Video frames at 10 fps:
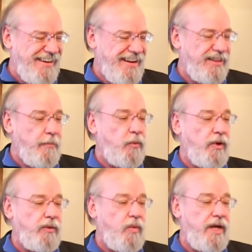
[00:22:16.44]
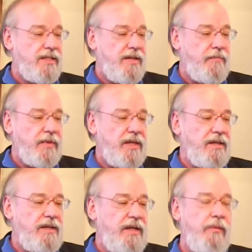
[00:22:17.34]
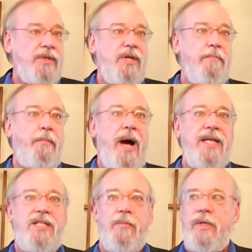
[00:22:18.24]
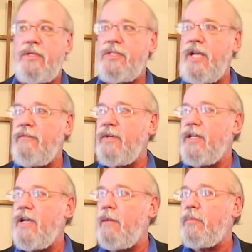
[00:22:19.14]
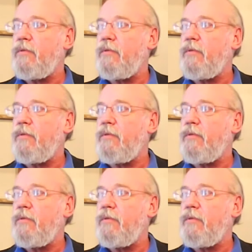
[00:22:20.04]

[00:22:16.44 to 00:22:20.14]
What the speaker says: And the point was, it was impossible to save any of them.